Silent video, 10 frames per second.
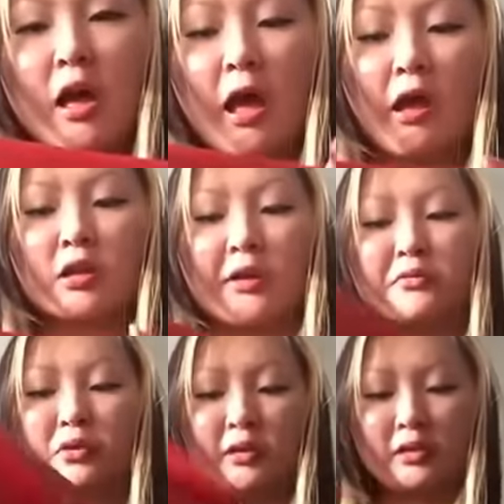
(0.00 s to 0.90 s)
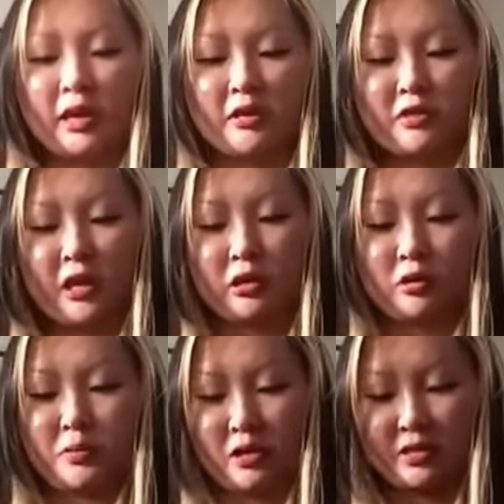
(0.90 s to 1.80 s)
And I really like that look
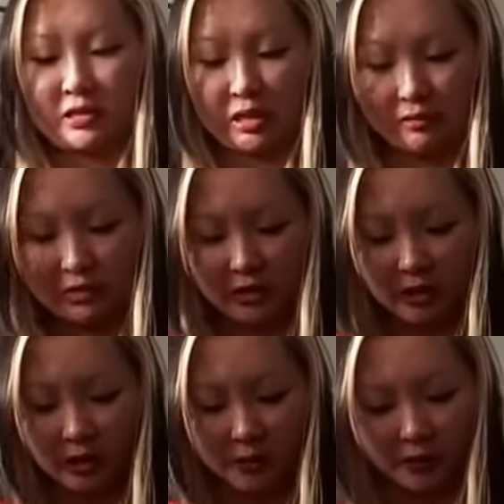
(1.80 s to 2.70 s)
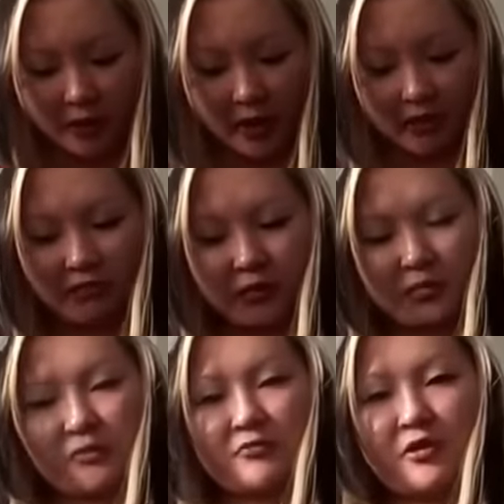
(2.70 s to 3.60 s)
because it gives it a break from
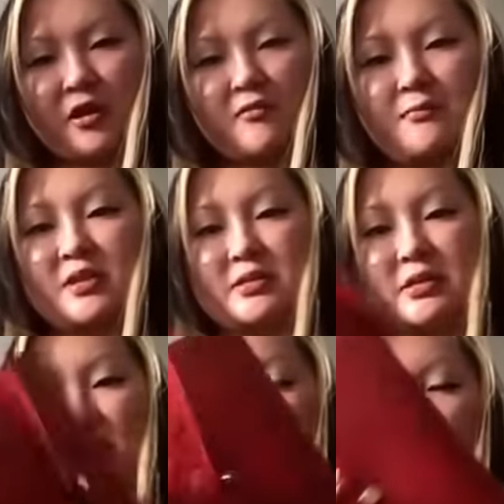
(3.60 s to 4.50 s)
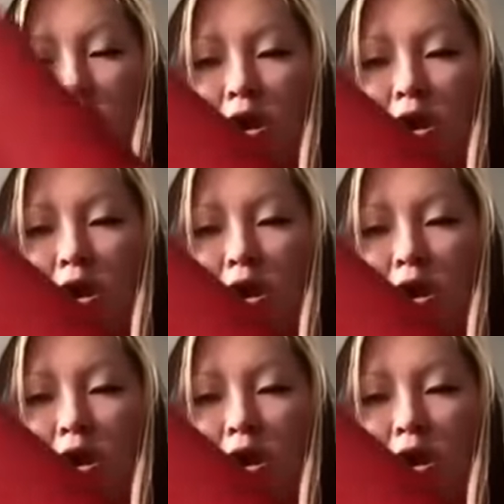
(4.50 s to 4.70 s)
the very busy